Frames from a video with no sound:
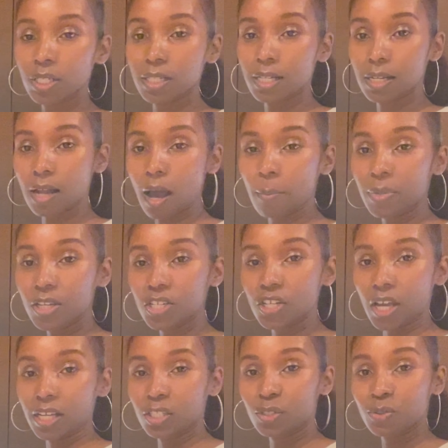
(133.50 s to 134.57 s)
the Nama
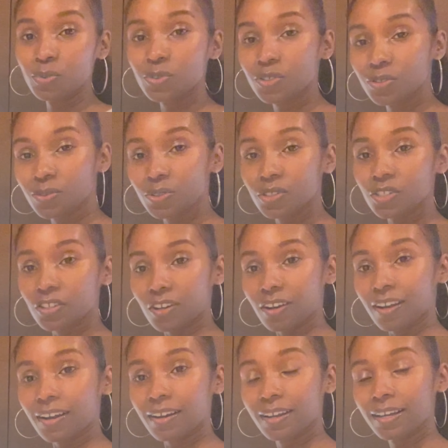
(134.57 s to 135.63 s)
J2
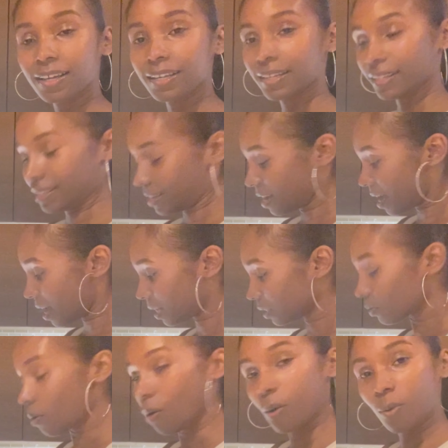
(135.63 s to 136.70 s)
juicer as
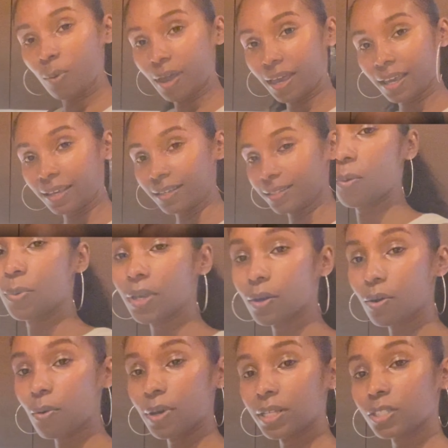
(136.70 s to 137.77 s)
always. Now we are
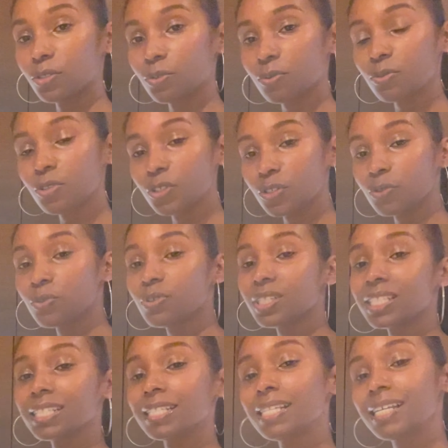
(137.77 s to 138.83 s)
going to
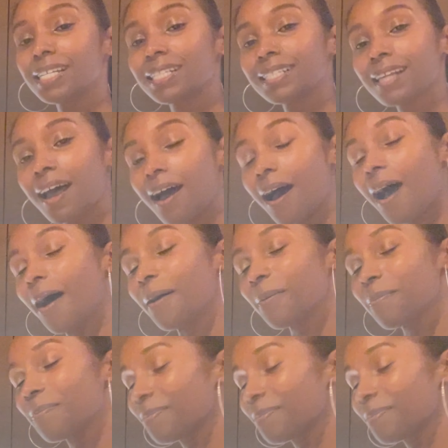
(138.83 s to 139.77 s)
juice this up.